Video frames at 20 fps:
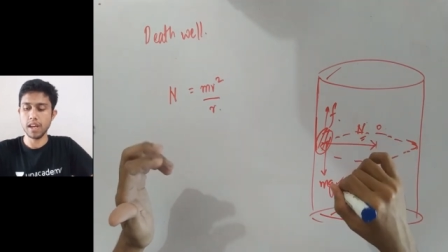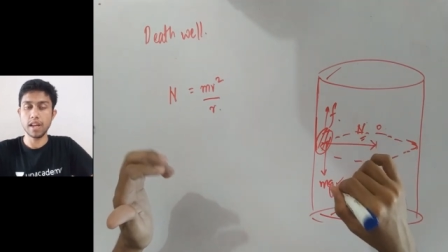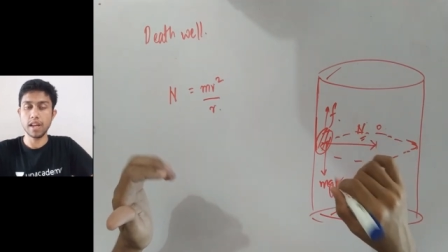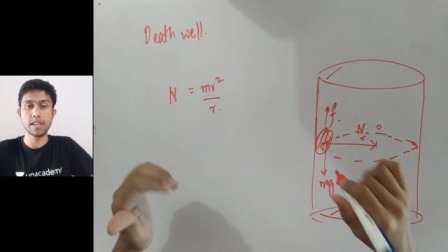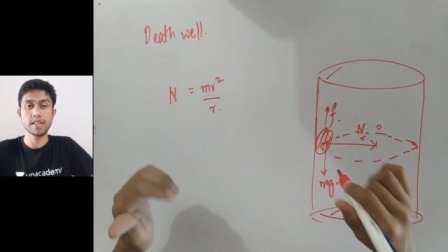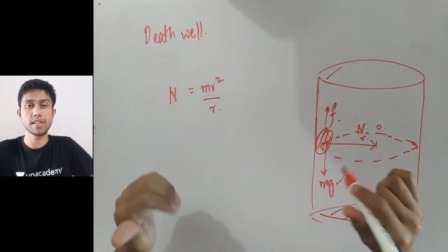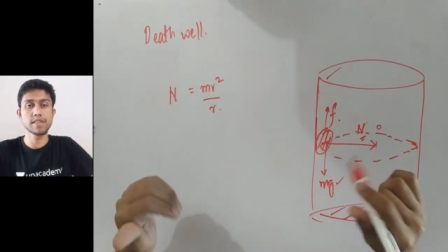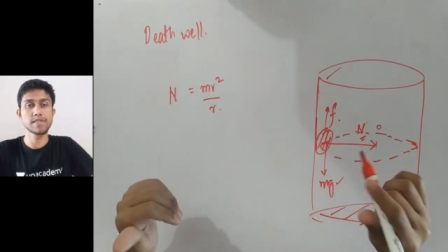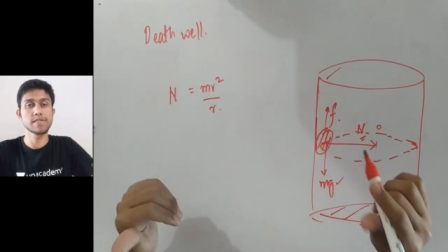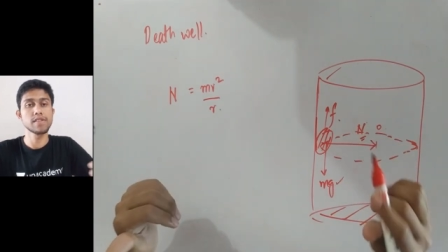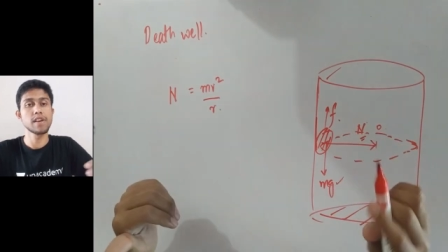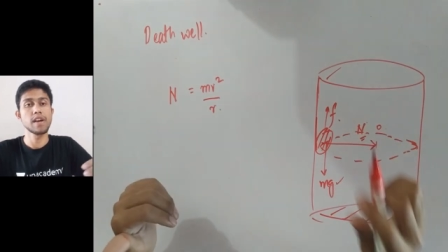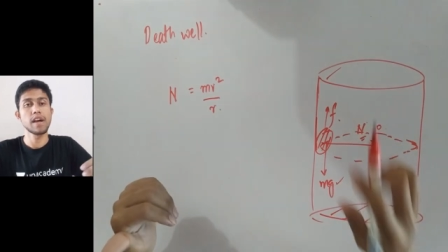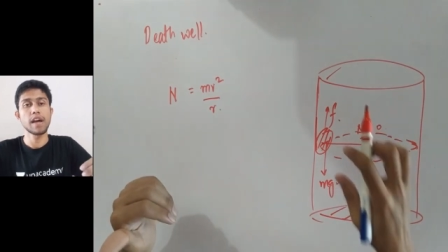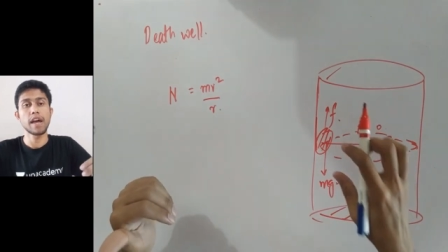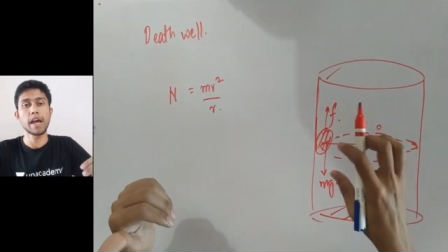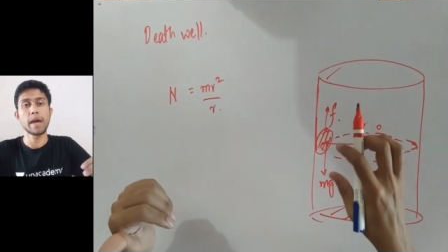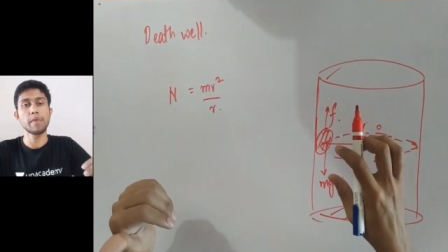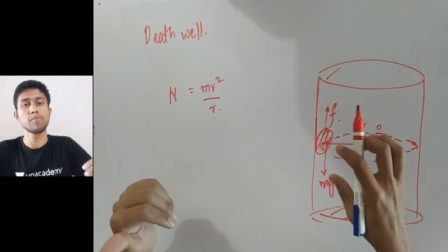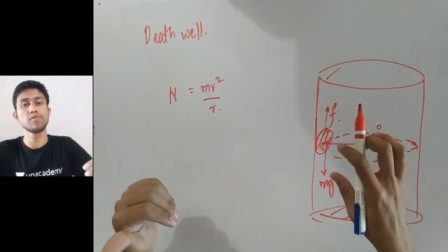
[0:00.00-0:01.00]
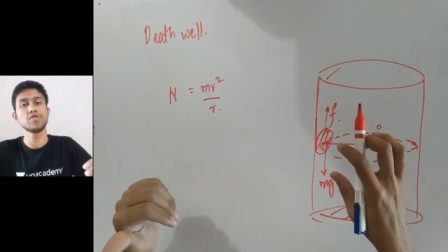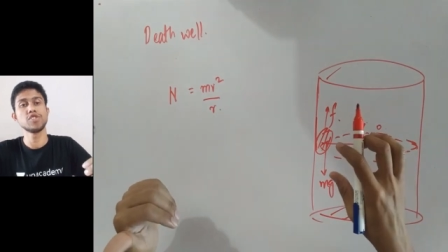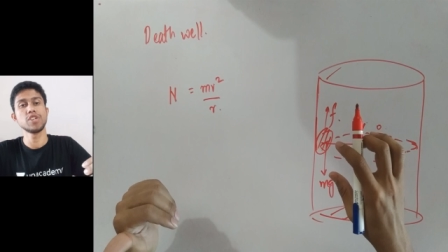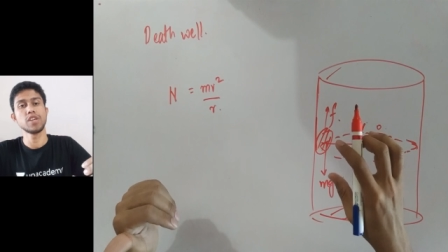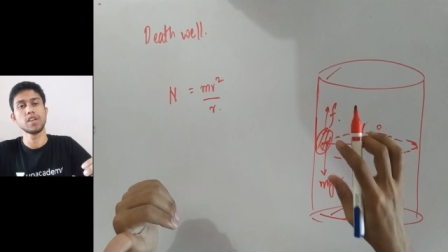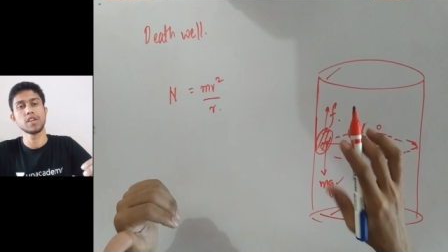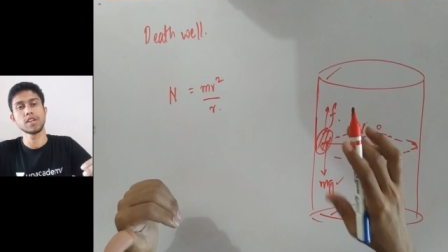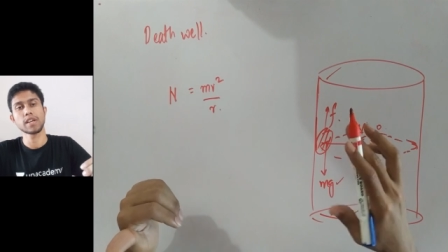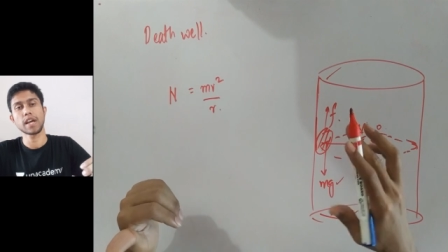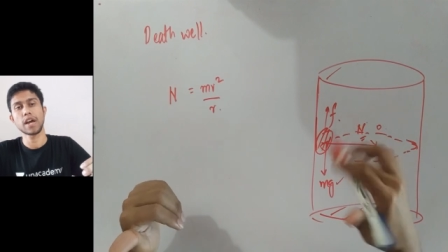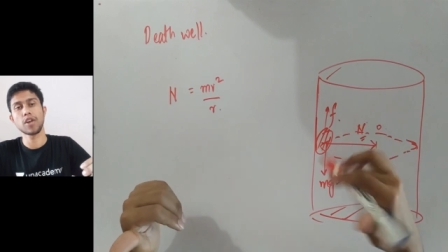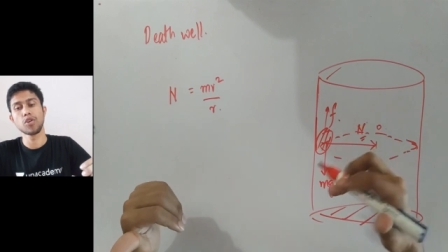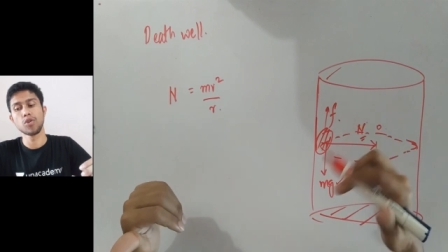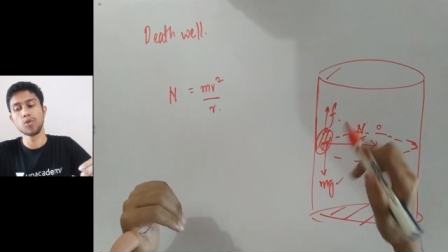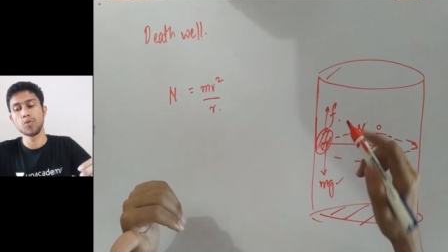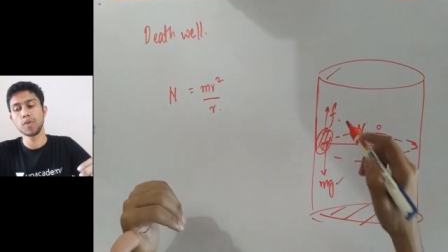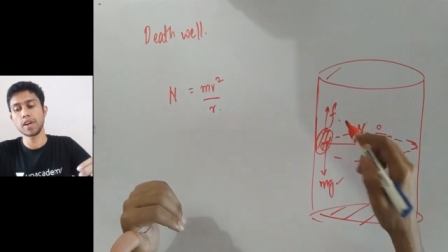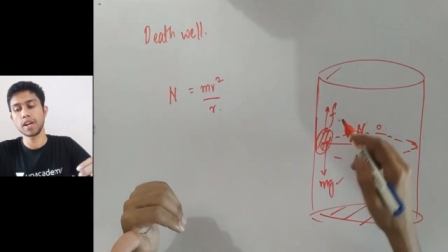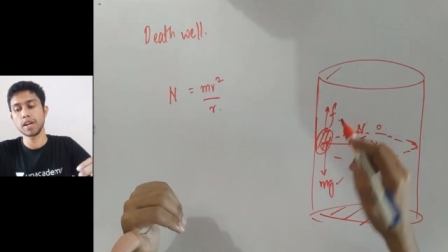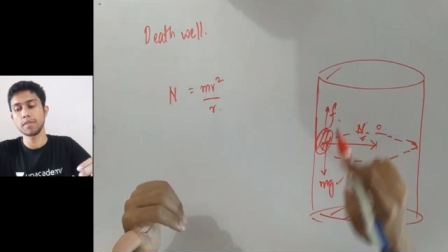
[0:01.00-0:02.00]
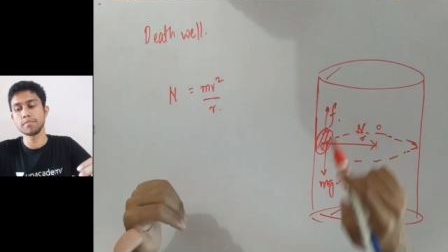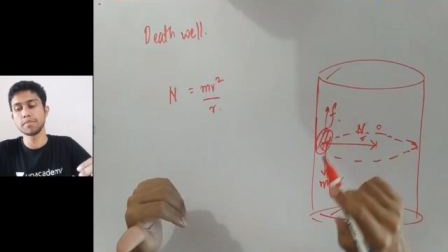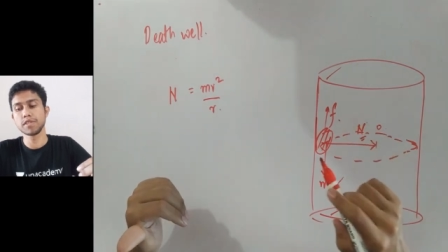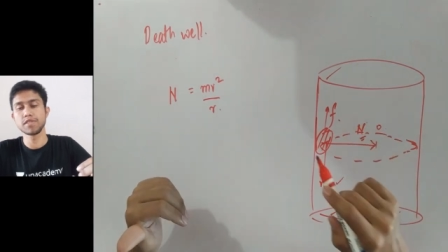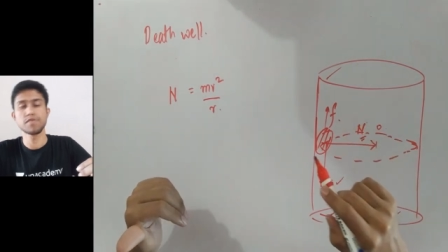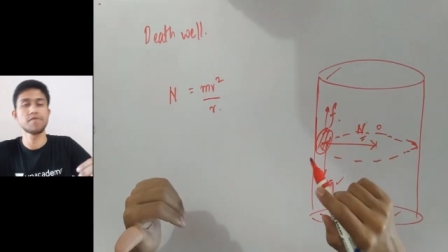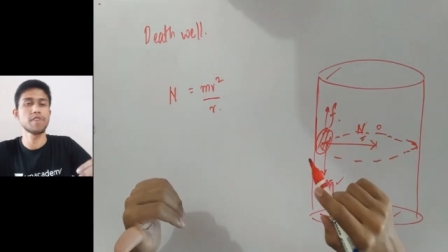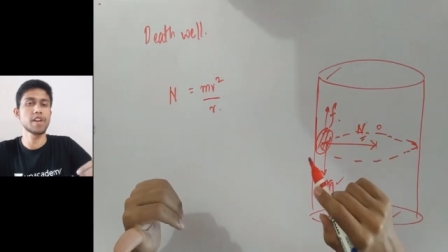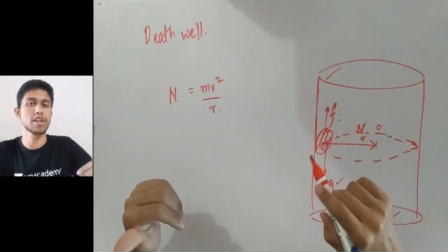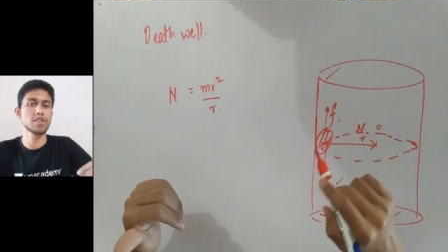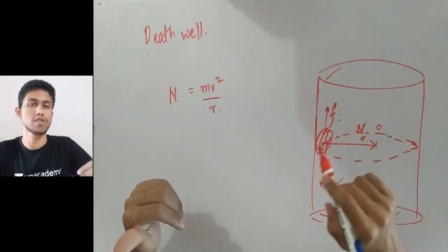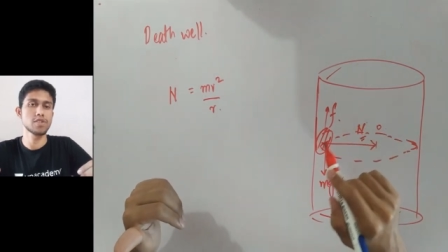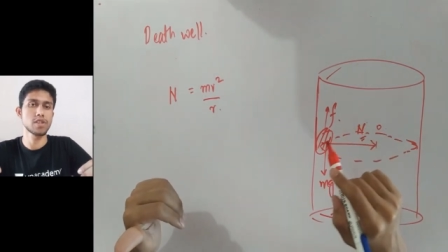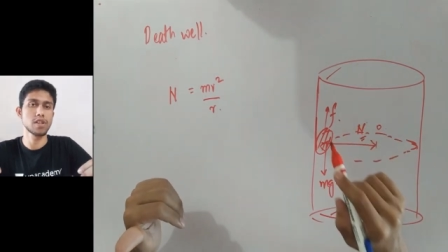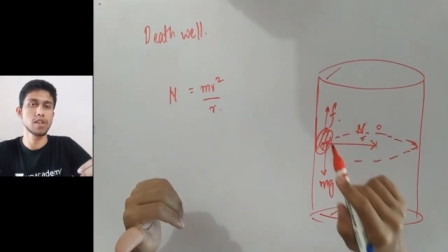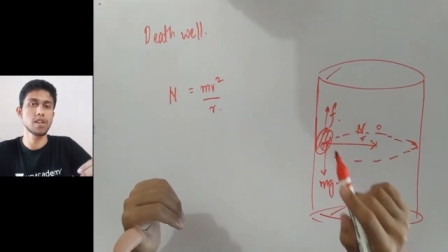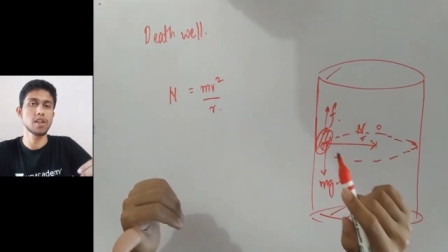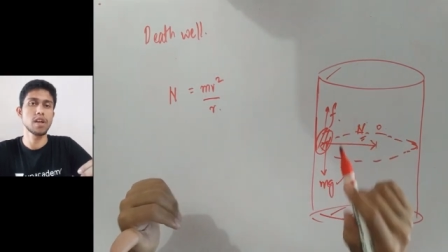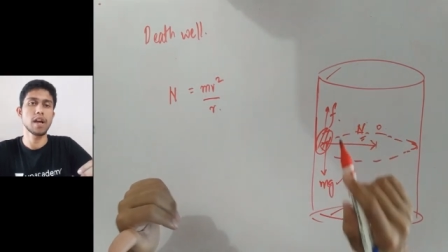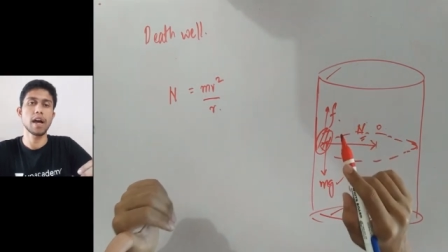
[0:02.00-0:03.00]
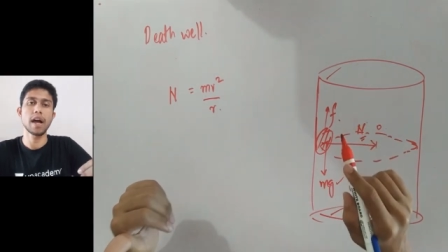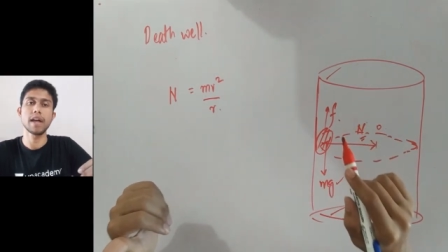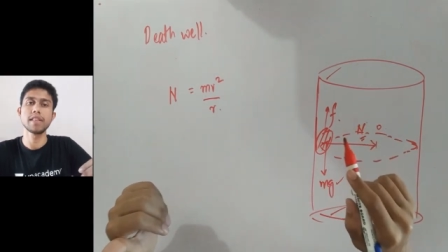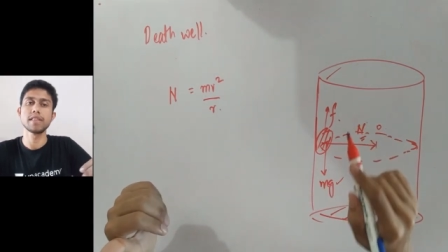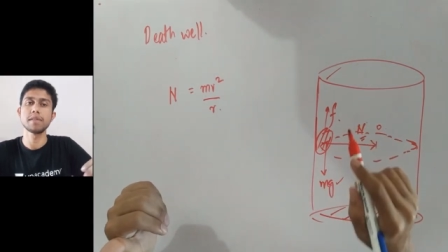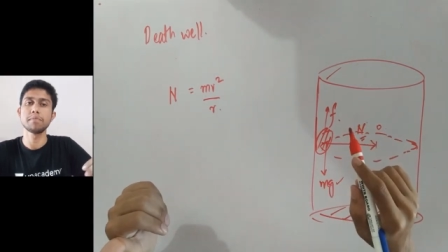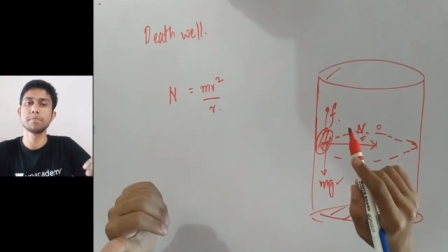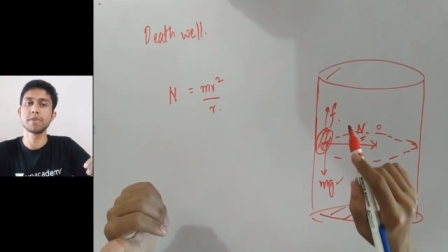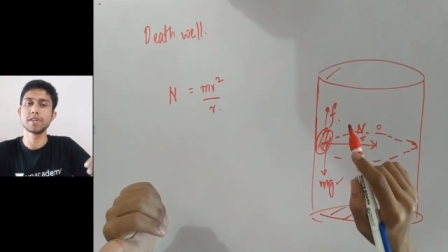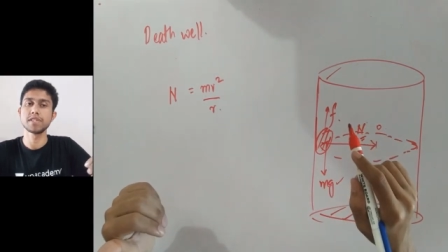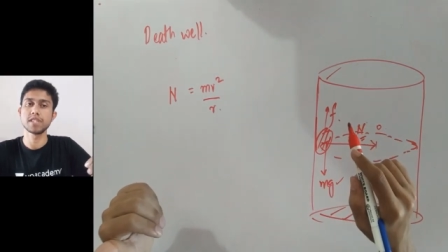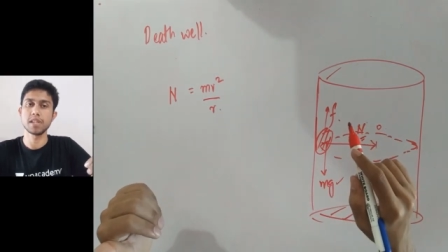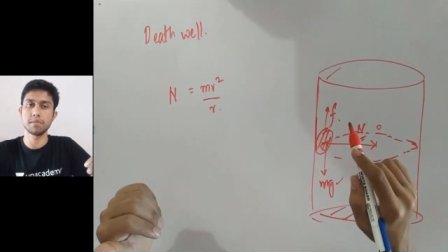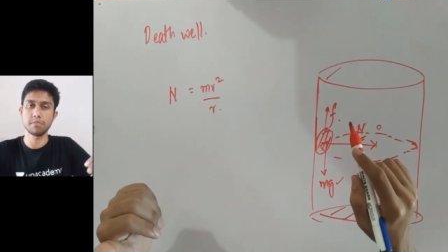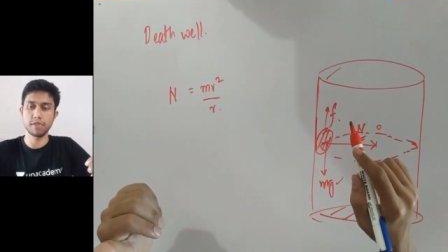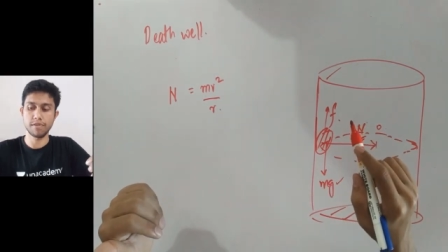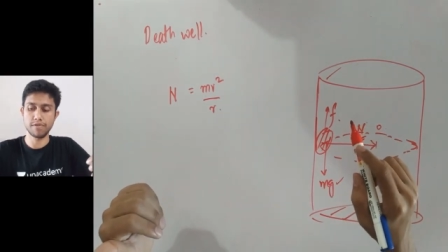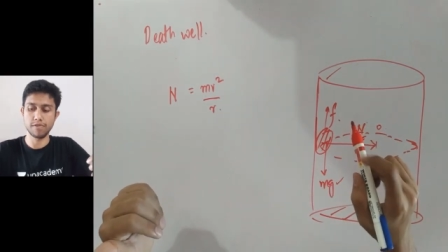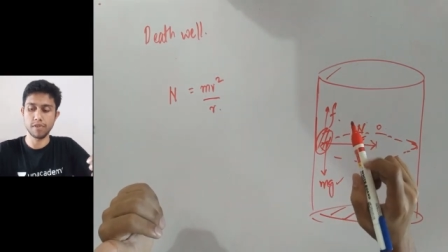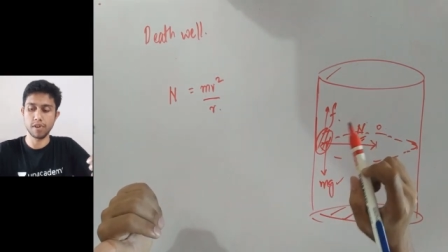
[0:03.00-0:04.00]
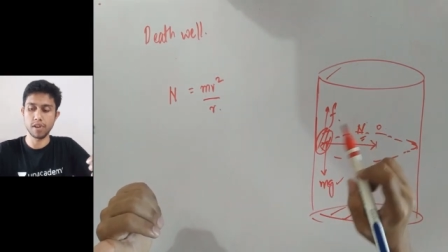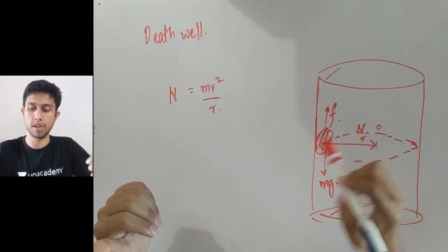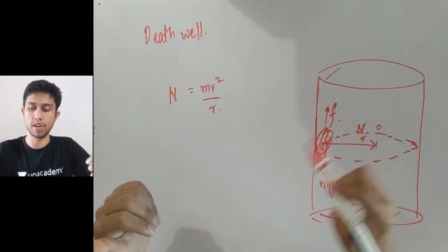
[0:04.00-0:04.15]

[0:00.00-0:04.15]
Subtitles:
this mg can overcome this friction and the person may fall.